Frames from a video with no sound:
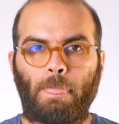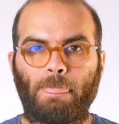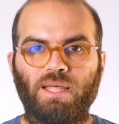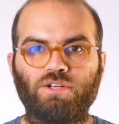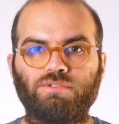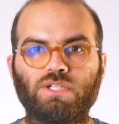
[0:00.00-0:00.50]

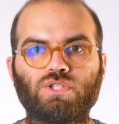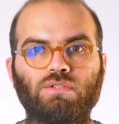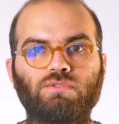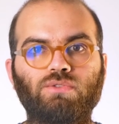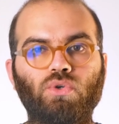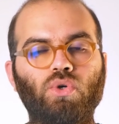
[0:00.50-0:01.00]
innovation
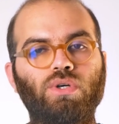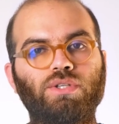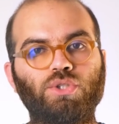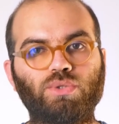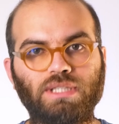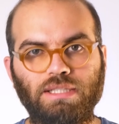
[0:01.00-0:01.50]
for
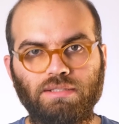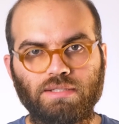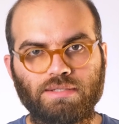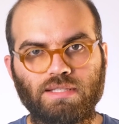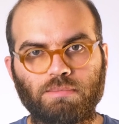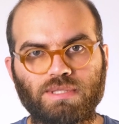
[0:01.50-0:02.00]

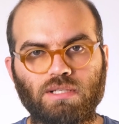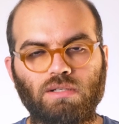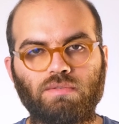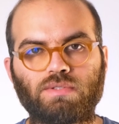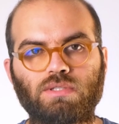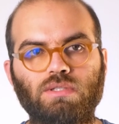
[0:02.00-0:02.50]
utilities
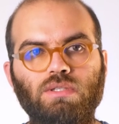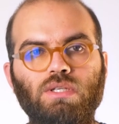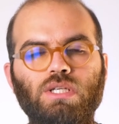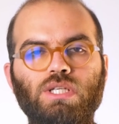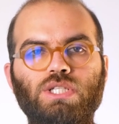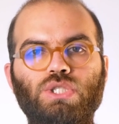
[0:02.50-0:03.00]
themselves.
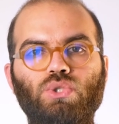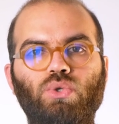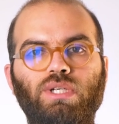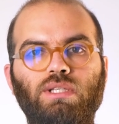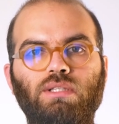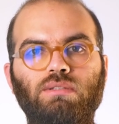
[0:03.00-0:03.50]
So
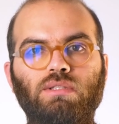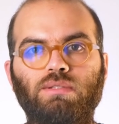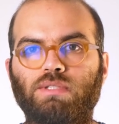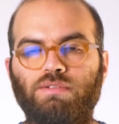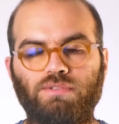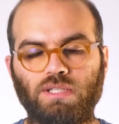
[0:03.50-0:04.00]

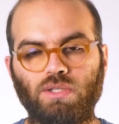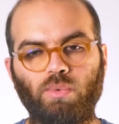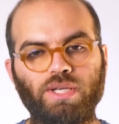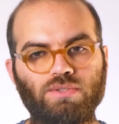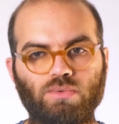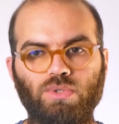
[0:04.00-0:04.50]
if in the
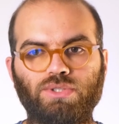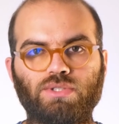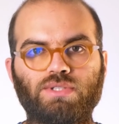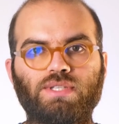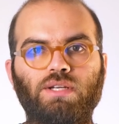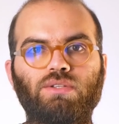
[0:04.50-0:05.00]

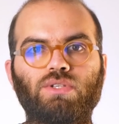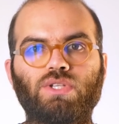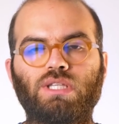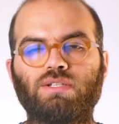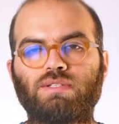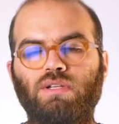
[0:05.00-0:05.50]
wastewater sector,
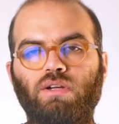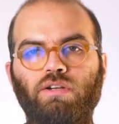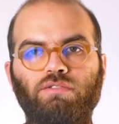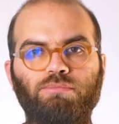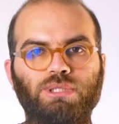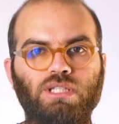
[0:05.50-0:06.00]
there's a lot
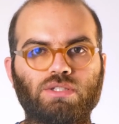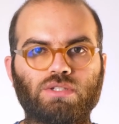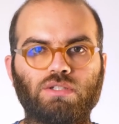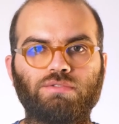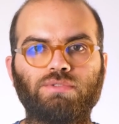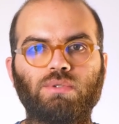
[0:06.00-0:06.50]
of
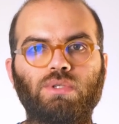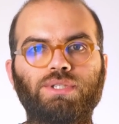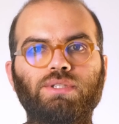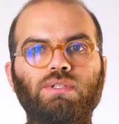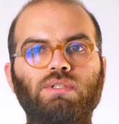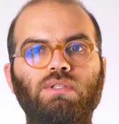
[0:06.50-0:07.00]
potential for
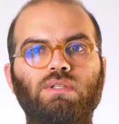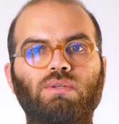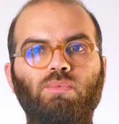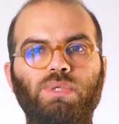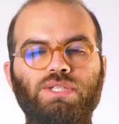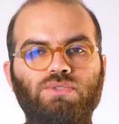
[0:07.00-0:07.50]

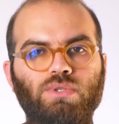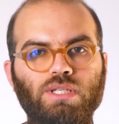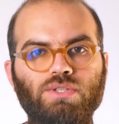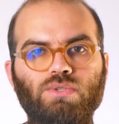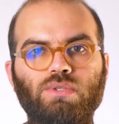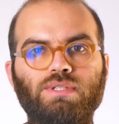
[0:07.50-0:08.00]
waste to
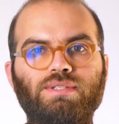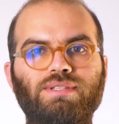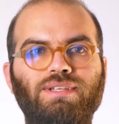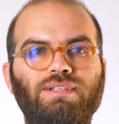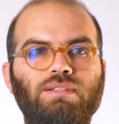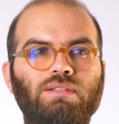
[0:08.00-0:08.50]
resource.
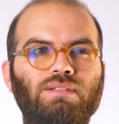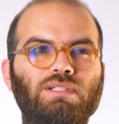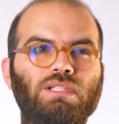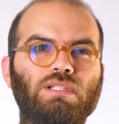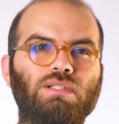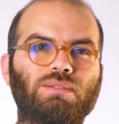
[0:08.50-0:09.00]
In
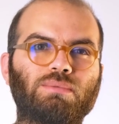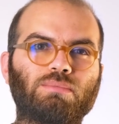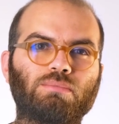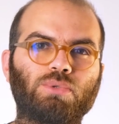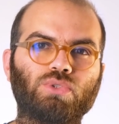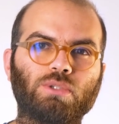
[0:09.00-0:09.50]
the
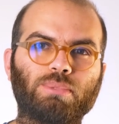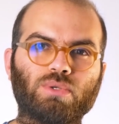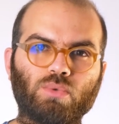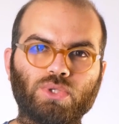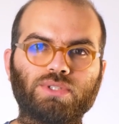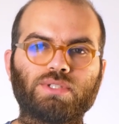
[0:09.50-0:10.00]
potable
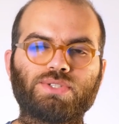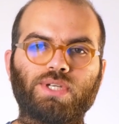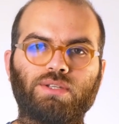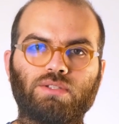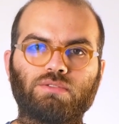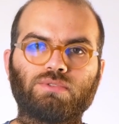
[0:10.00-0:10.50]
water
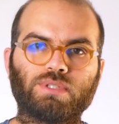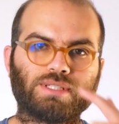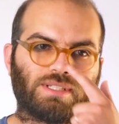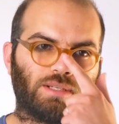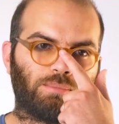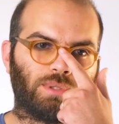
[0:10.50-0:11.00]
sector, for
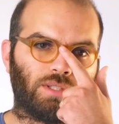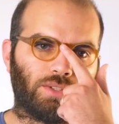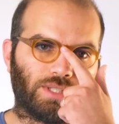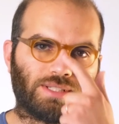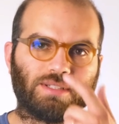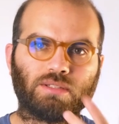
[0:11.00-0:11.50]
example, there
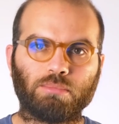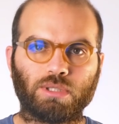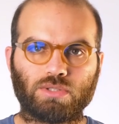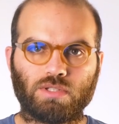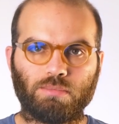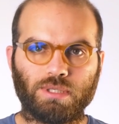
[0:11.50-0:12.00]
isn't
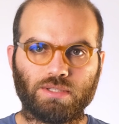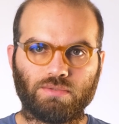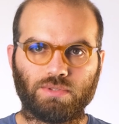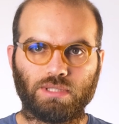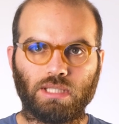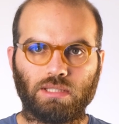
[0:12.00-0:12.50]
much space
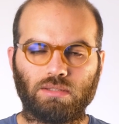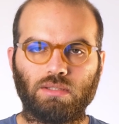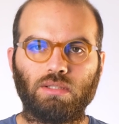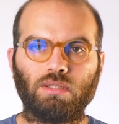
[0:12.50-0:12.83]
for that.